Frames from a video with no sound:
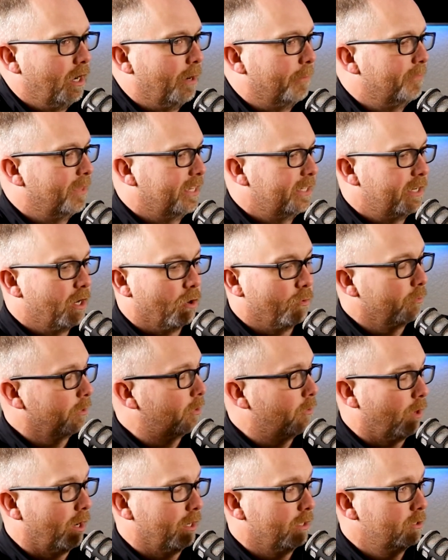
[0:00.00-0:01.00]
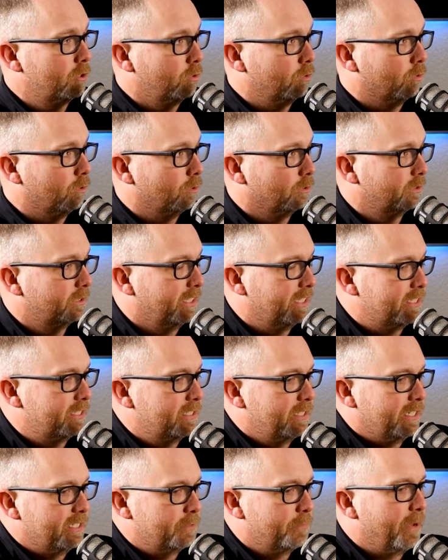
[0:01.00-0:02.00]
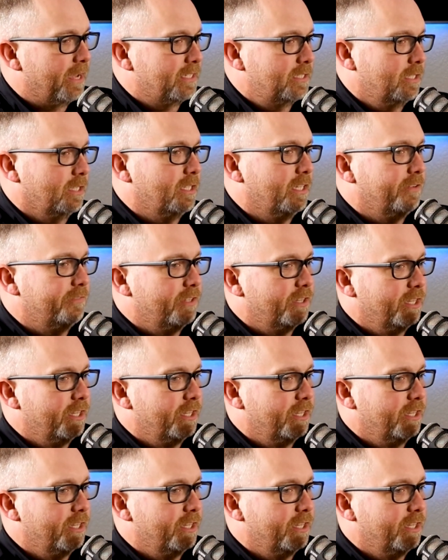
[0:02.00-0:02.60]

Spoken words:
They don't require tools. It's basically,